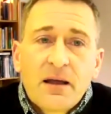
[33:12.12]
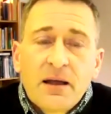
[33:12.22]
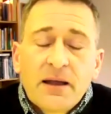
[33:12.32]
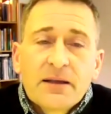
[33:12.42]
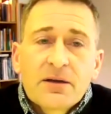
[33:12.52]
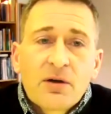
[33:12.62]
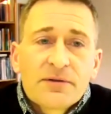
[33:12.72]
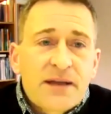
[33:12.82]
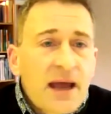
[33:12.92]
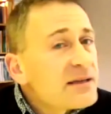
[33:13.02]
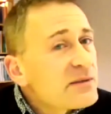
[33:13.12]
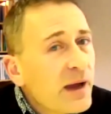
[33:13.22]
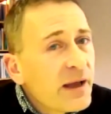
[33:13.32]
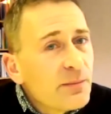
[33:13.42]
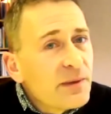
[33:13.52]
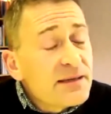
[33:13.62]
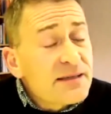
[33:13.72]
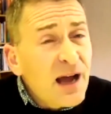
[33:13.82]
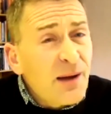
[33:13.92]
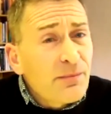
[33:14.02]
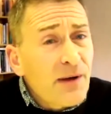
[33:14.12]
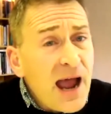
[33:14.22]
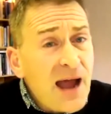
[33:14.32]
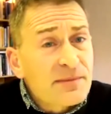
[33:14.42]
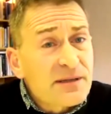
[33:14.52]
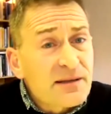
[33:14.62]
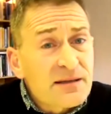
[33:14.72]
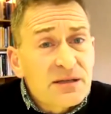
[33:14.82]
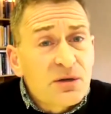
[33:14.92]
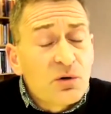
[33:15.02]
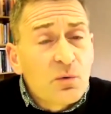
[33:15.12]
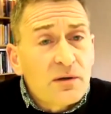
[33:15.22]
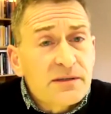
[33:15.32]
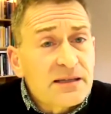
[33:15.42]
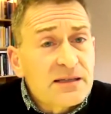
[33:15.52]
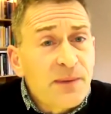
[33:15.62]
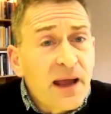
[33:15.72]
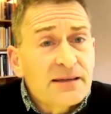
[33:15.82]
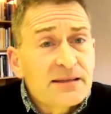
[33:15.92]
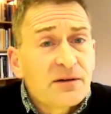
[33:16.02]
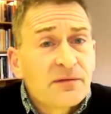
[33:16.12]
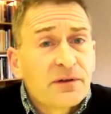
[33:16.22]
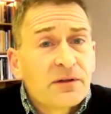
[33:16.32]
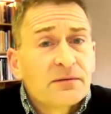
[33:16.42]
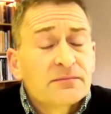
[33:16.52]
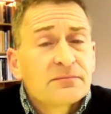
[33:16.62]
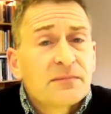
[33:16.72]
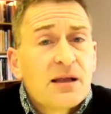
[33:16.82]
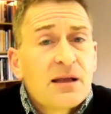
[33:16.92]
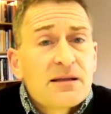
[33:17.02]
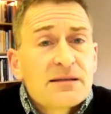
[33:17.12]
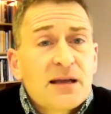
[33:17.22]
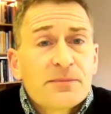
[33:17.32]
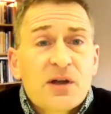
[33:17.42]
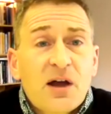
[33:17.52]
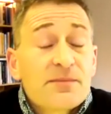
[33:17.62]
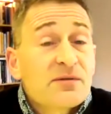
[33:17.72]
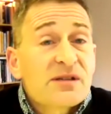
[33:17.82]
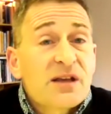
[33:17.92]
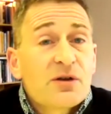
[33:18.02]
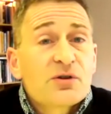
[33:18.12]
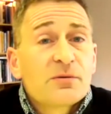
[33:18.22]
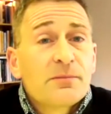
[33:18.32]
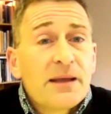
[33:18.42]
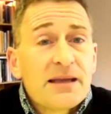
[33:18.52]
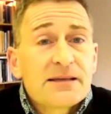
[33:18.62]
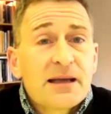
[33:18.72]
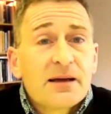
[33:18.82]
in contexts where you meet up, perhaps at the school, what's expected of you, sometimes on social media.